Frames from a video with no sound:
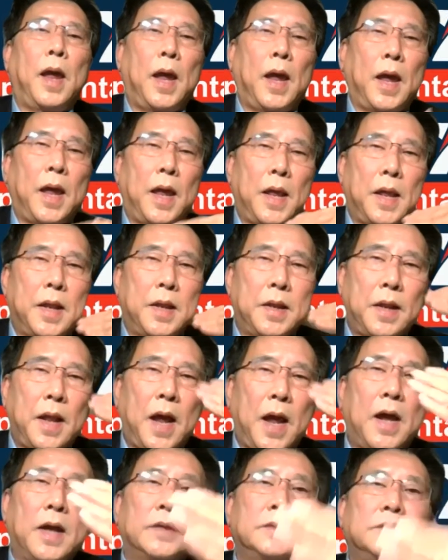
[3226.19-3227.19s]
And
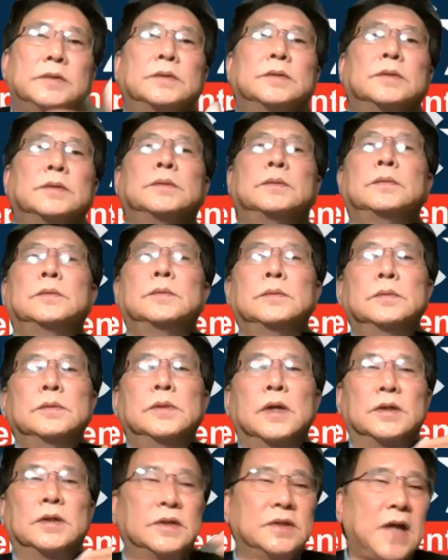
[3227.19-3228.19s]
that's
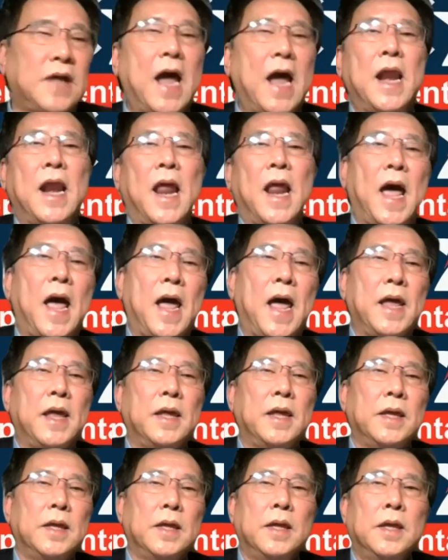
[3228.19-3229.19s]
the
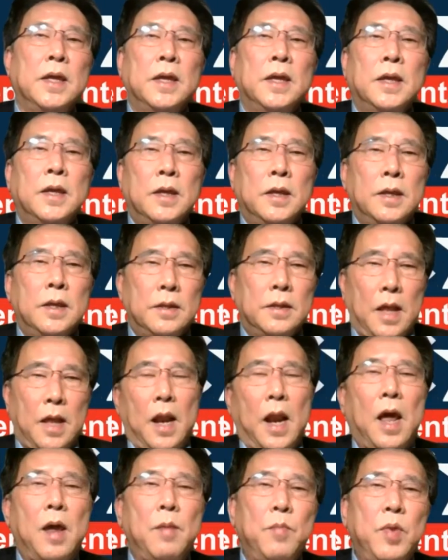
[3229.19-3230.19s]
sideline
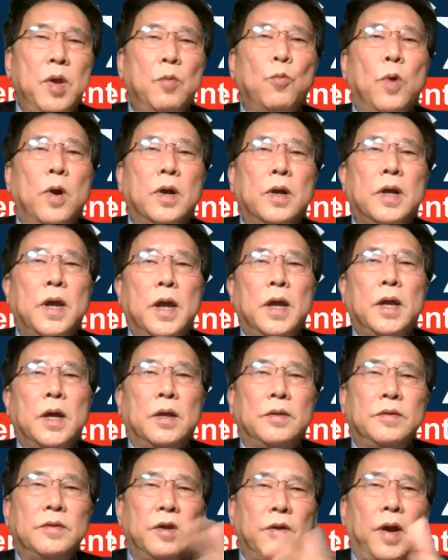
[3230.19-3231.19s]
that I've been working
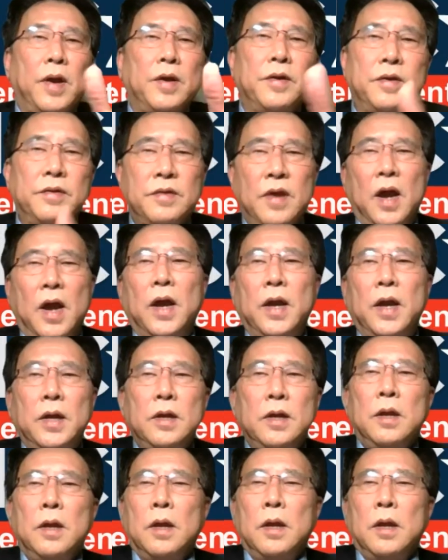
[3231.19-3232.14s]
until I retired.